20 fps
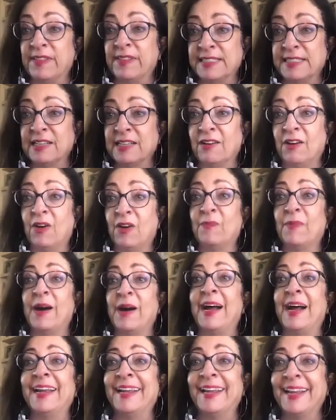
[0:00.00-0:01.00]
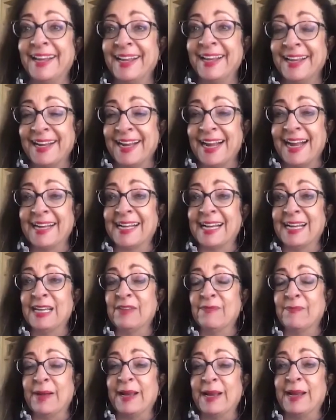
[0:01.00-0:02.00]
They say, oh my, I can
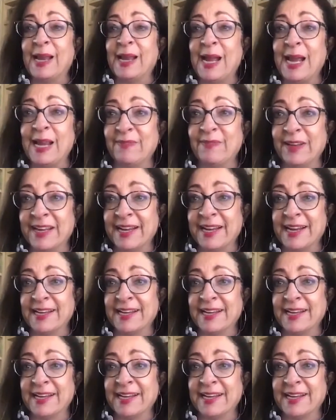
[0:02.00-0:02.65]
live my life again.